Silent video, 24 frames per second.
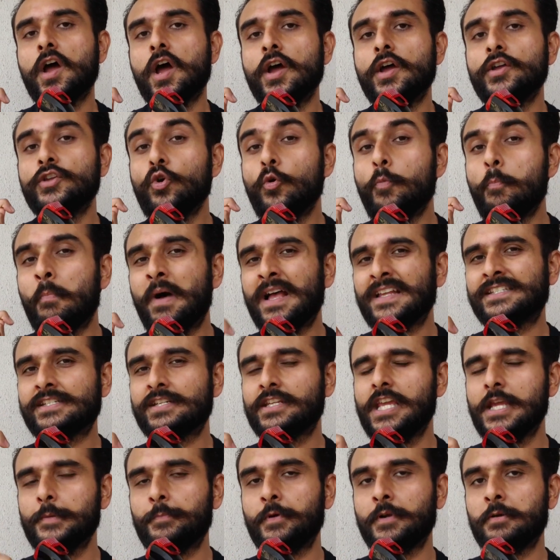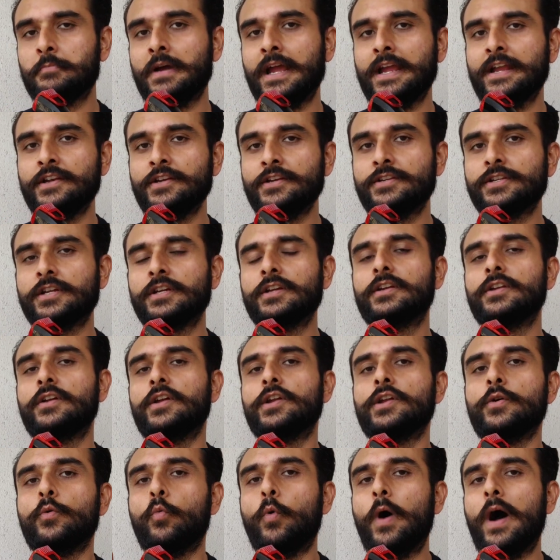you must keep in mind
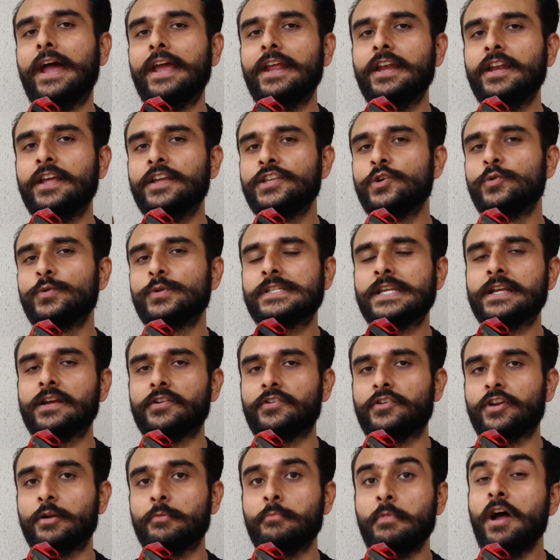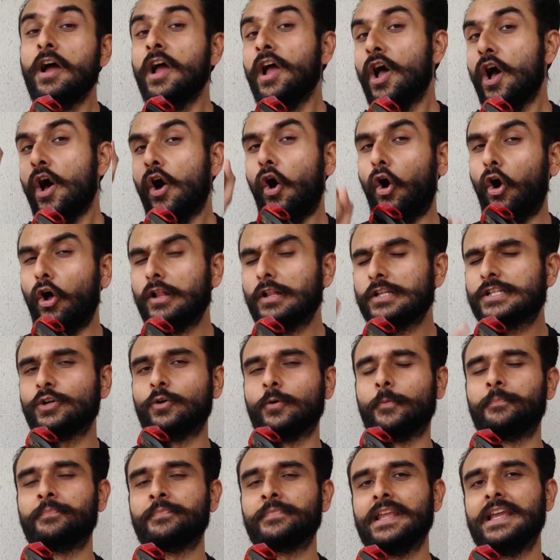while using a trimmer.
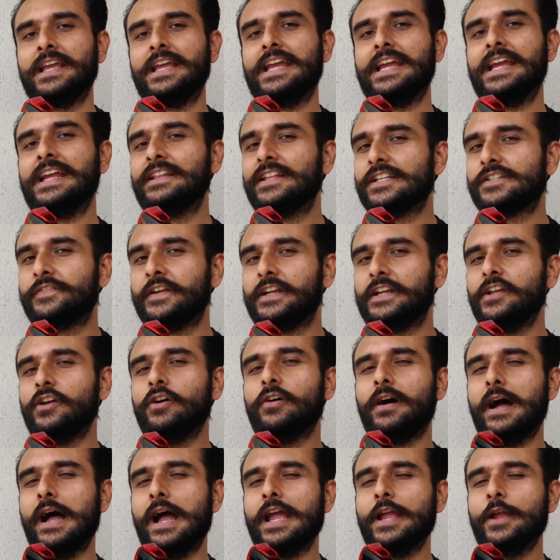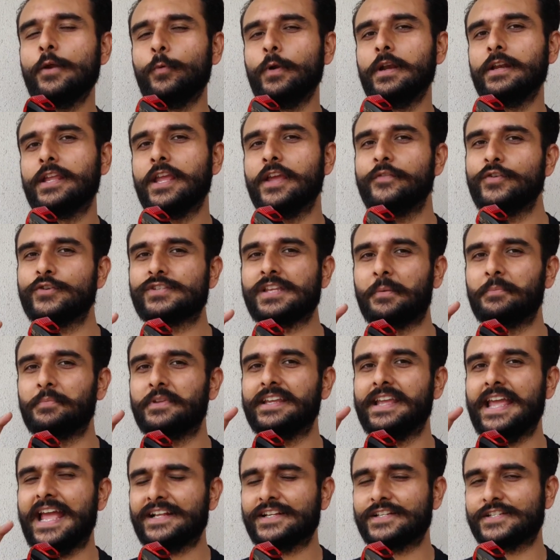Also, in this video, I will give you
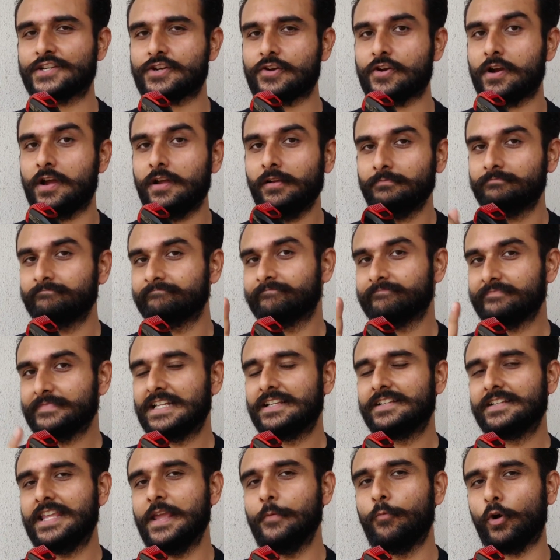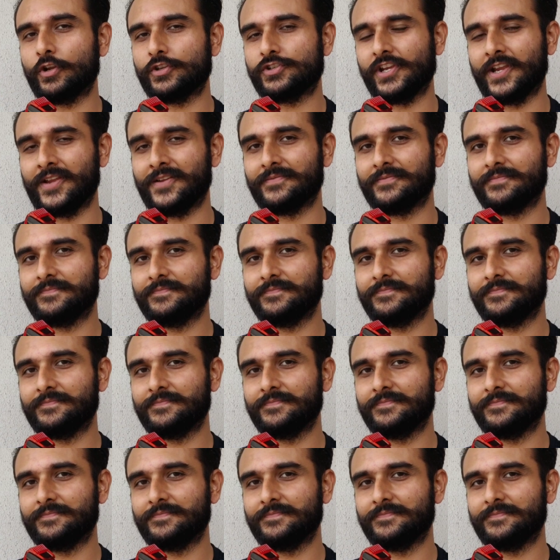something extra. Keep watching.